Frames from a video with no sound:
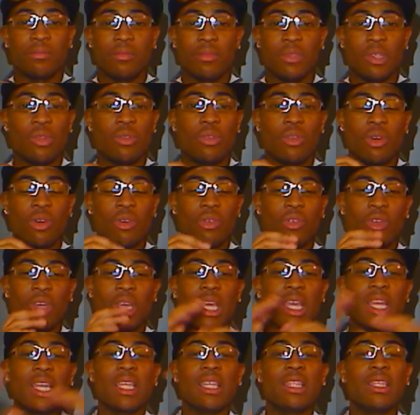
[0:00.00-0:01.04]
you know,
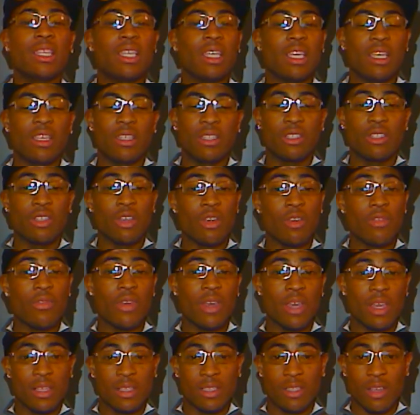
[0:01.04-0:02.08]
anything.
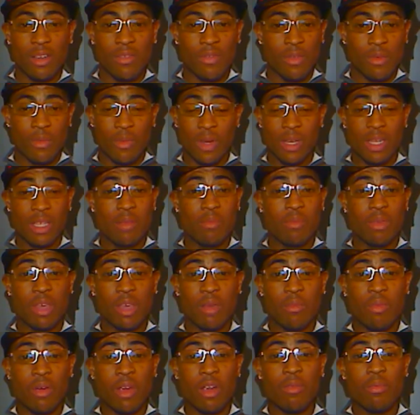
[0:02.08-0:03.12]
Surveys serve a really
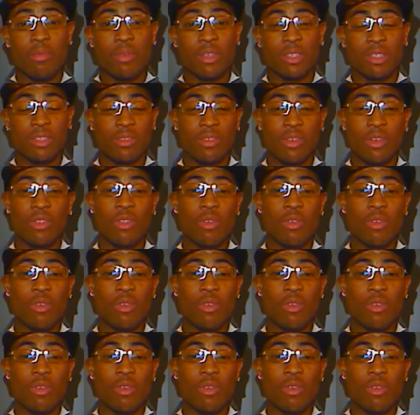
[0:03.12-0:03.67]
big purpose, you know,